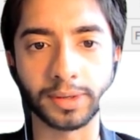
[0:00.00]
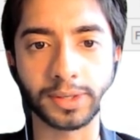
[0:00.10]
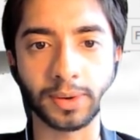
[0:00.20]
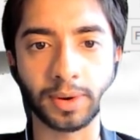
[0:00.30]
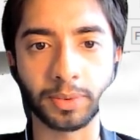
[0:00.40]

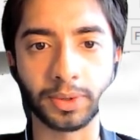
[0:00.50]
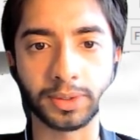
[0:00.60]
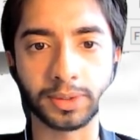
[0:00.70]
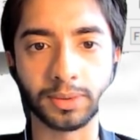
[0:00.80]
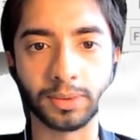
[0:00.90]
So I'm going
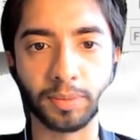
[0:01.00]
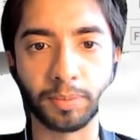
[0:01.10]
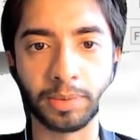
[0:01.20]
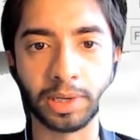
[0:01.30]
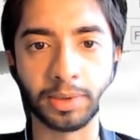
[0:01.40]
to
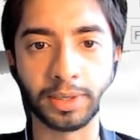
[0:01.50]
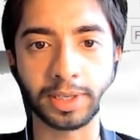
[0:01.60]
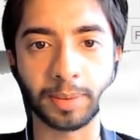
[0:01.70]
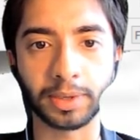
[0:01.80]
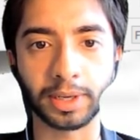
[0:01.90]
maybe
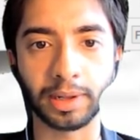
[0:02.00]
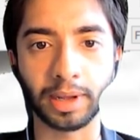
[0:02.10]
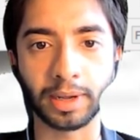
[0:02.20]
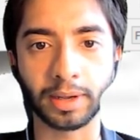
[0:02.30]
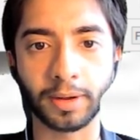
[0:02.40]
something
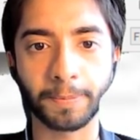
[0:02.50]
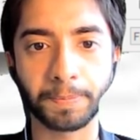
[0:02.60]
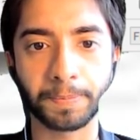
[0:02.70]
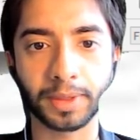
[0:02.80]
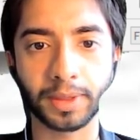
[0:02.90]
like
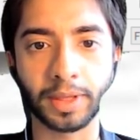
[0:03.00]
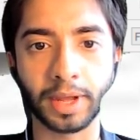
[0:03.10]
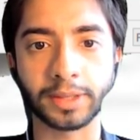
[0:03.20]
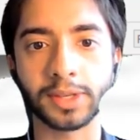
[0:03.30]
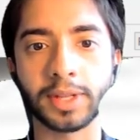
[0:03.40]

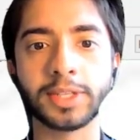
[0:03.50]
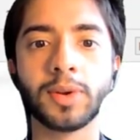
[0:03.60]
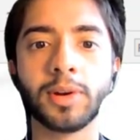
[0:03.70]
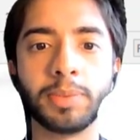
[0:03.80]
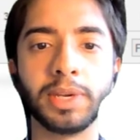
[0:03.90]
that. So that's
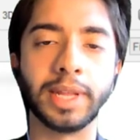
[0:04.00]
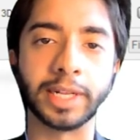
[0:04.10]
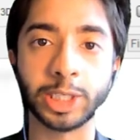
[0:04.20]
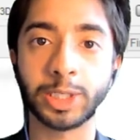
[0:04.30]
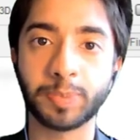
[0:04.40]
going to be
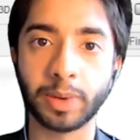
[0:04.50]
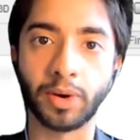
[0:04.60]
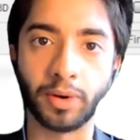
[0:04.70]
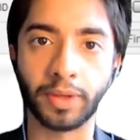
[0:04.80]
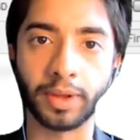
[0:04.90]
that
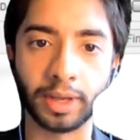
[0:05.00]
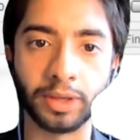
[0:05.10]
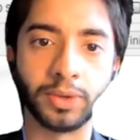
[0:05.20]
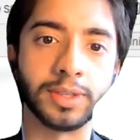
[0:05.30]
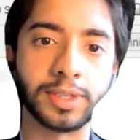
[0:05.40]
spinner thing that
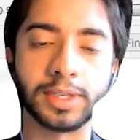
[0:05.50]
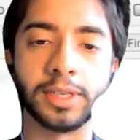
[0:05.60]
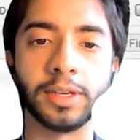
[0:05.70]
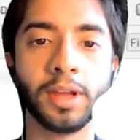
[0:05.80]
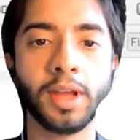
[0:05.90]
you can
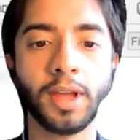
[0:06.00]
see